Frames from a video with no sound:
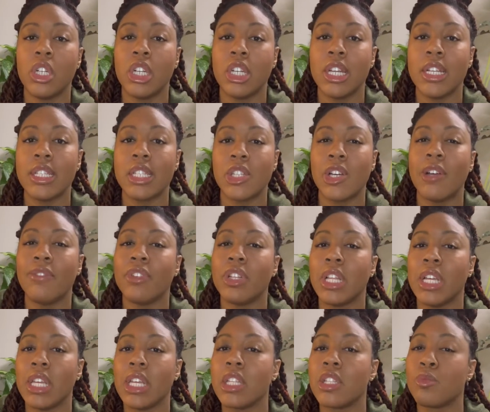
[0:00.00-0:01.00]
and so I feel
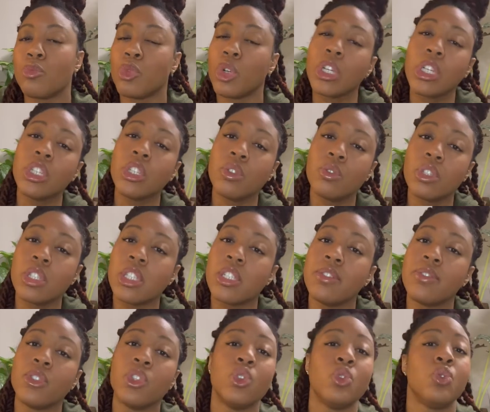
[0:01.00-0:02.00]
like it's more
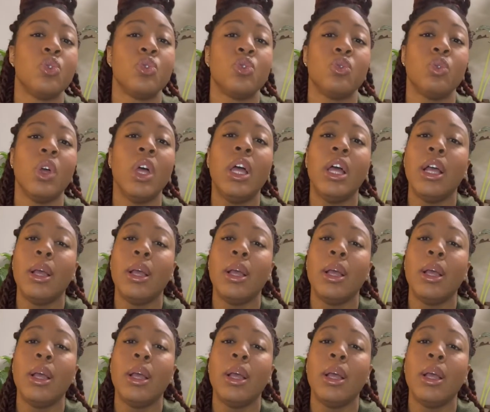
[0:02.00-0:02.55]
conducive to